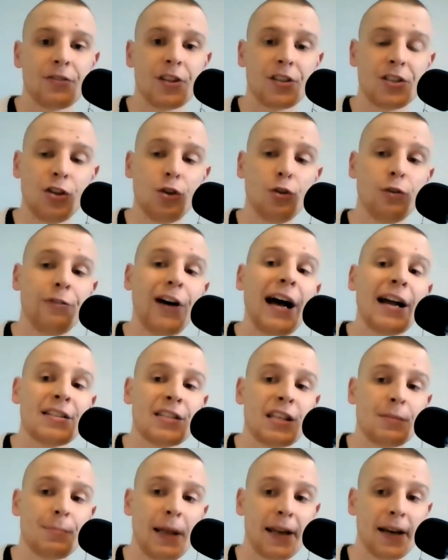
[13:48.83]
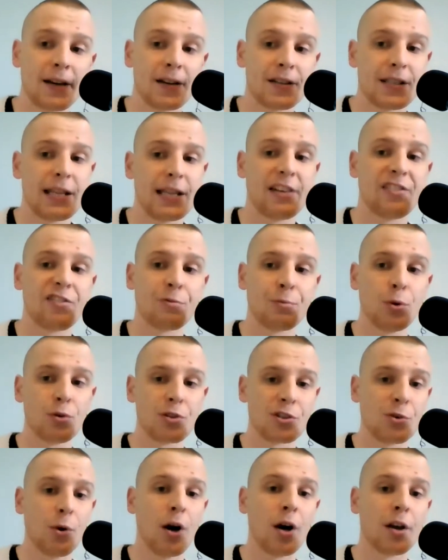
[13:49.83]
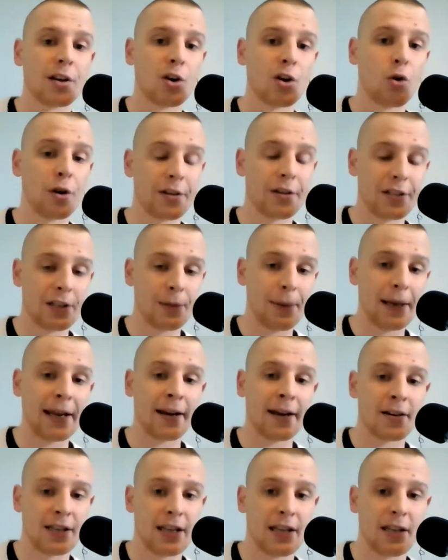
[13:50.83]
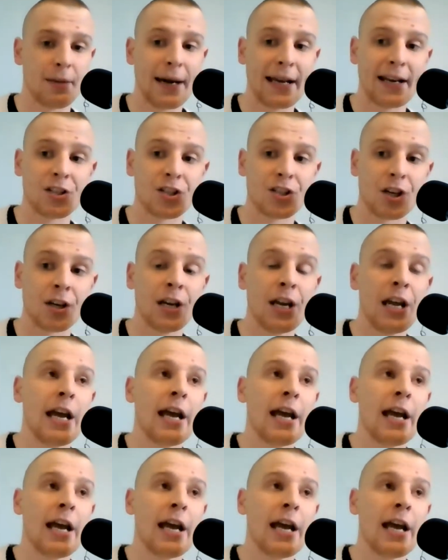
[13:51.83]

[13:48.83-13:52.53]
the two fastest players in the Liverpool squad, according to the players and the manager.